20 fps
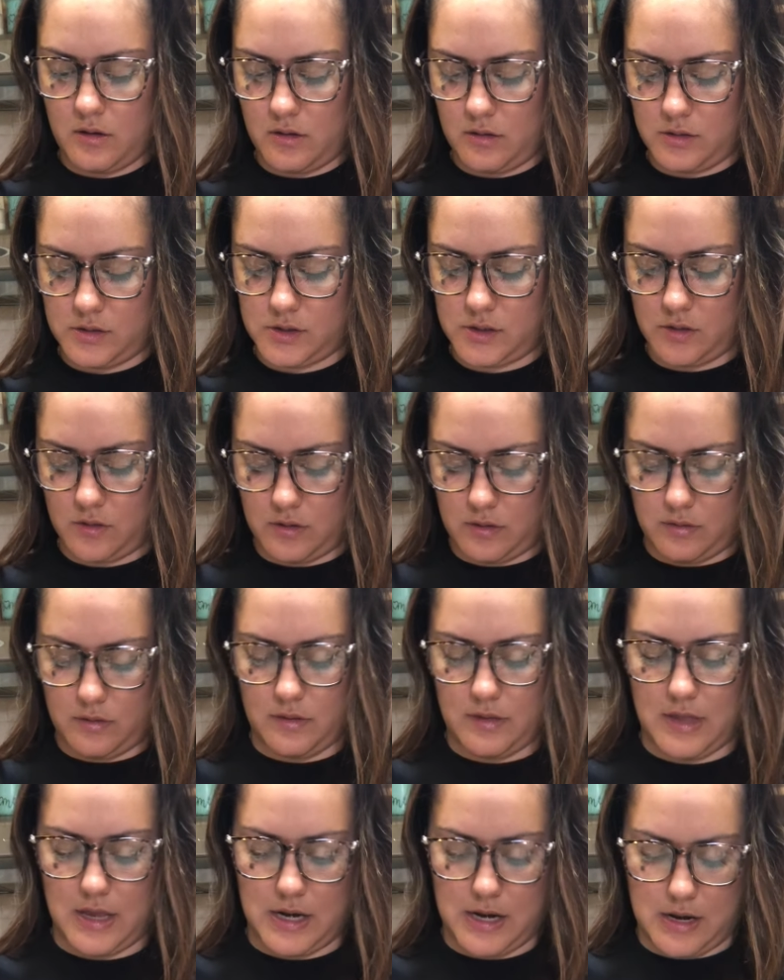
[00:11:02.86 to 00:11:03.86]
So
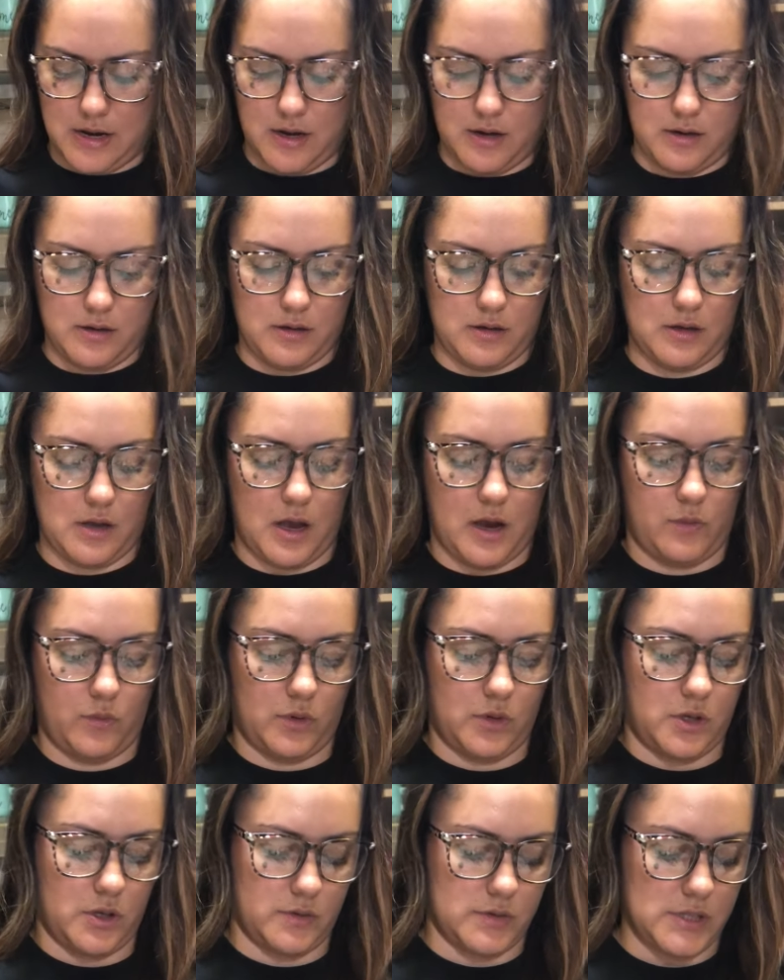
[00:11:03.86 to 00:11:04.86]
then I will
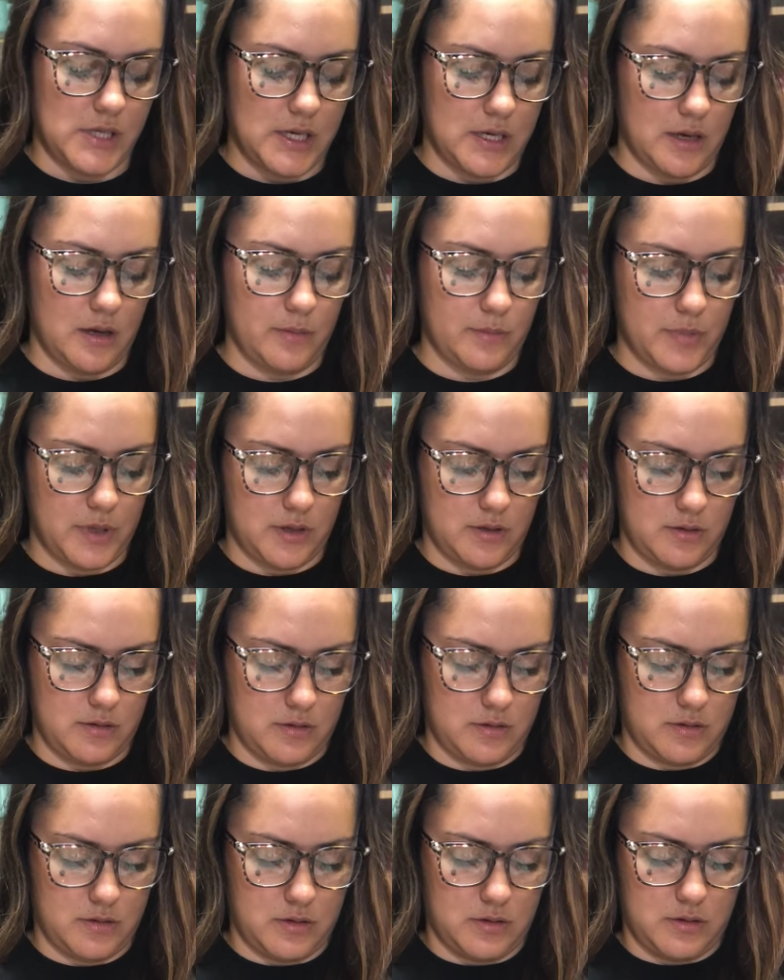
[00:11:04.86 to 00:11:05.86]
close that
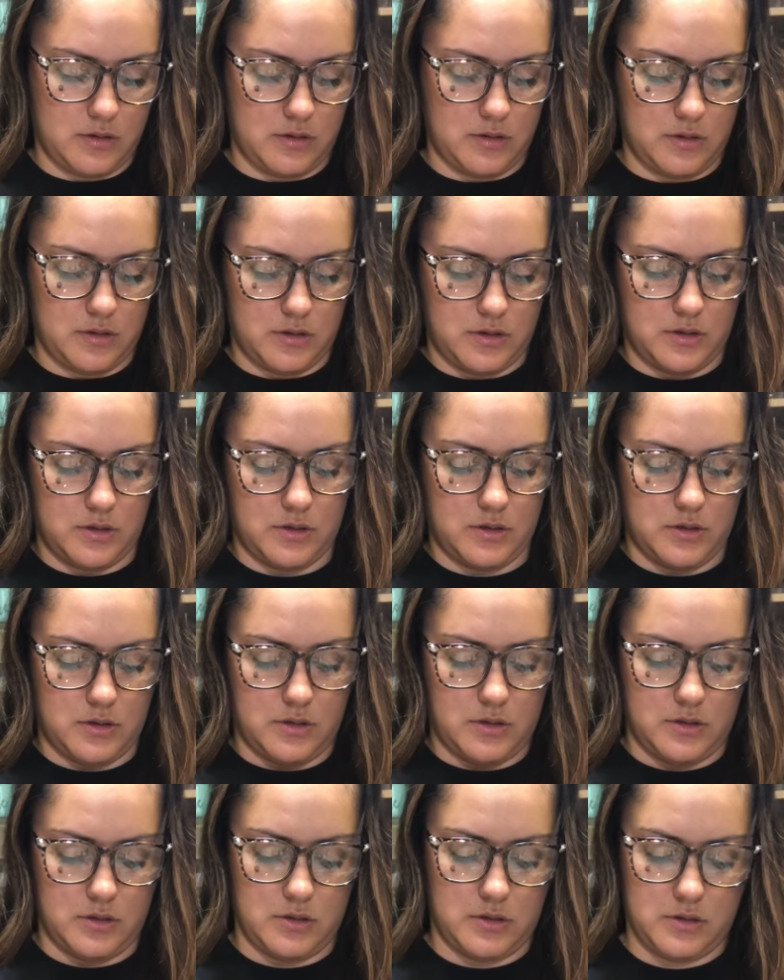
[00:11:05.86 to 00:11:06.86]

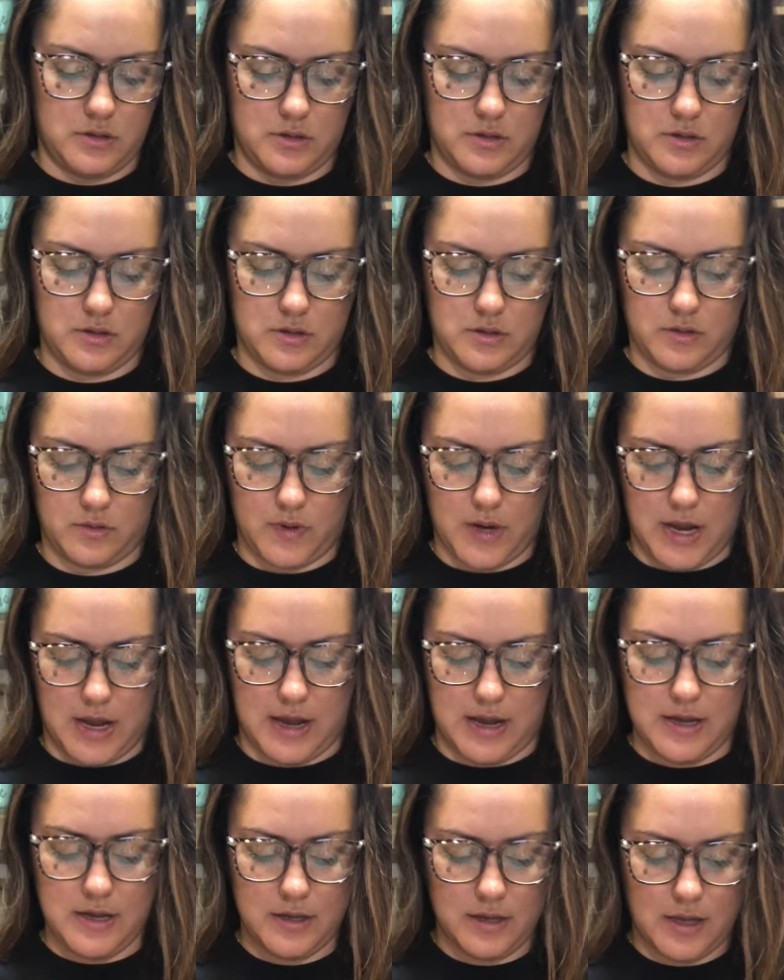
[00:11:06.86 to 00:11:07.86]
up.
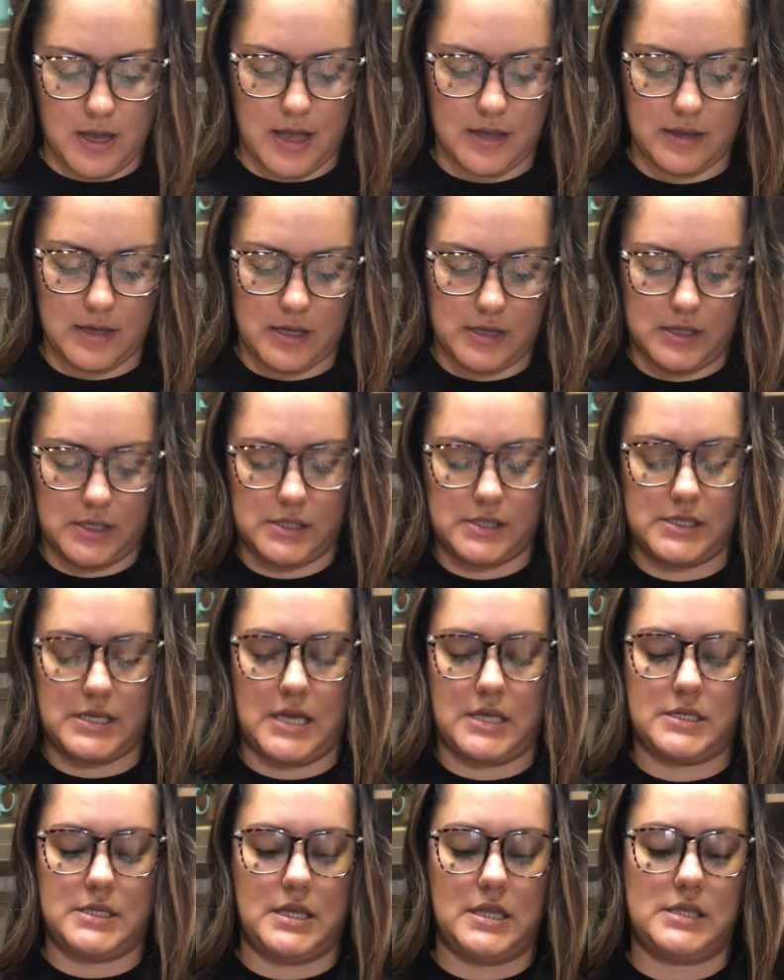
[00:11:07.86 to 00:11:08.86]
Okay, and then let's
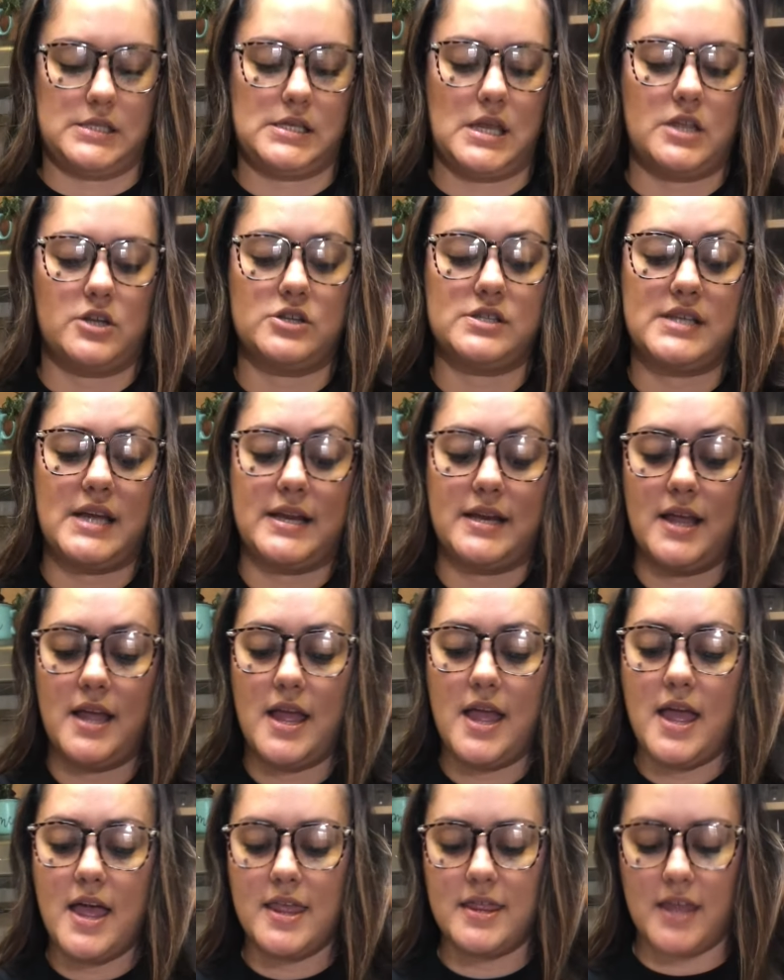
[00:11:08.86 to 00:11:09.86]
get to this other side.
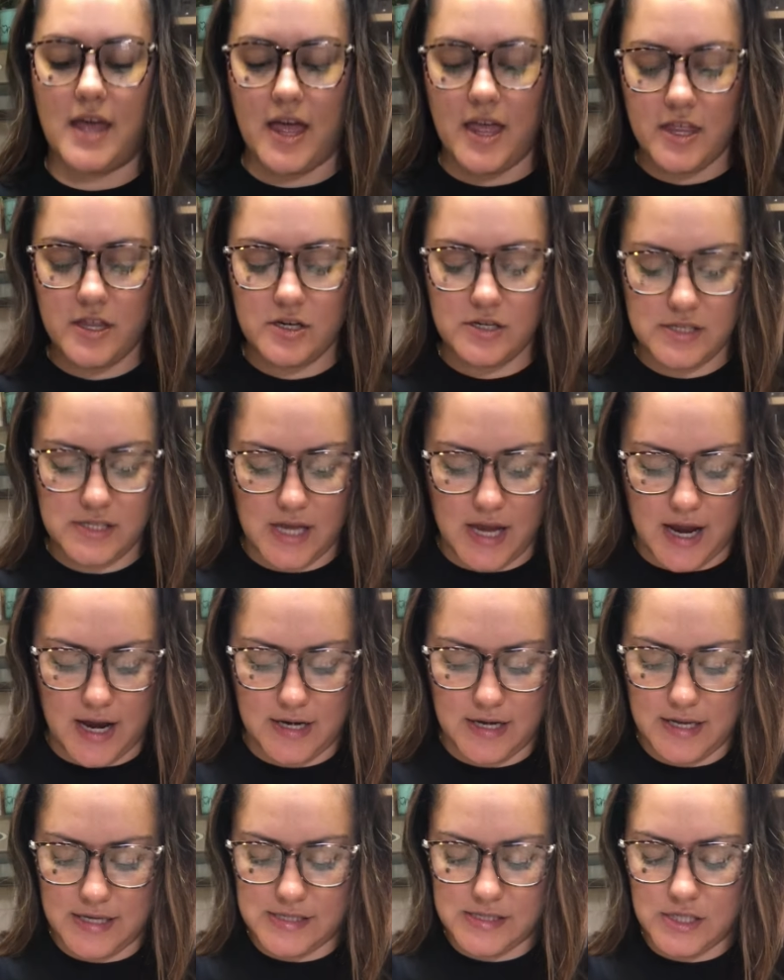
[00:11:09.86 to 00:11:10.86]
The other
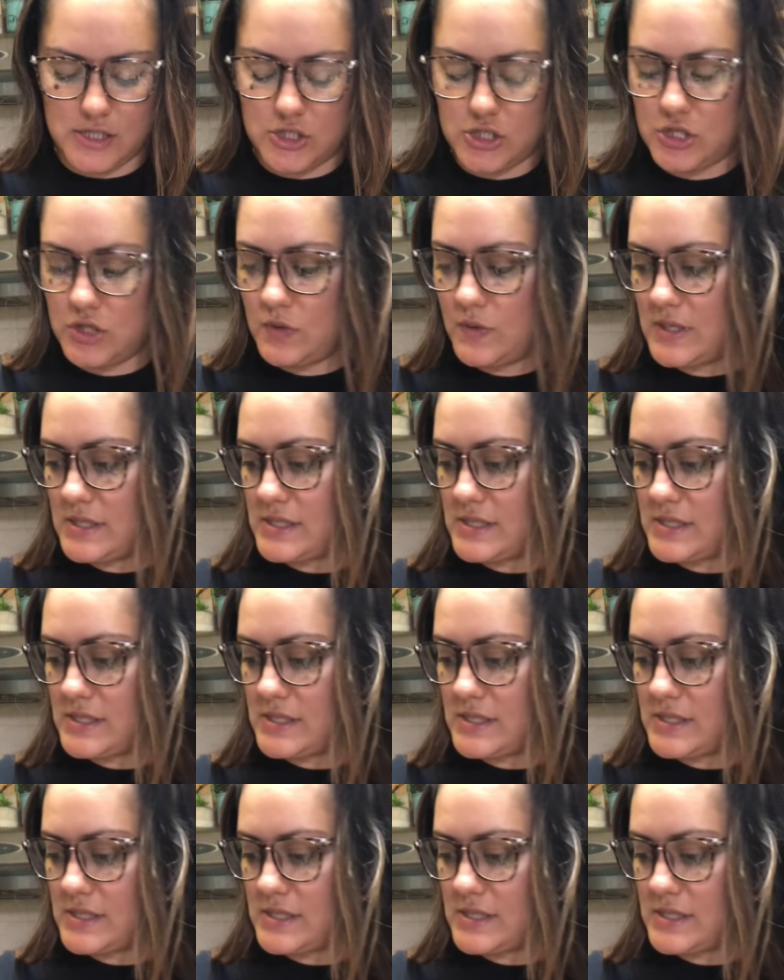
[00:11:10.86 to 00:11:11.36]
side is the two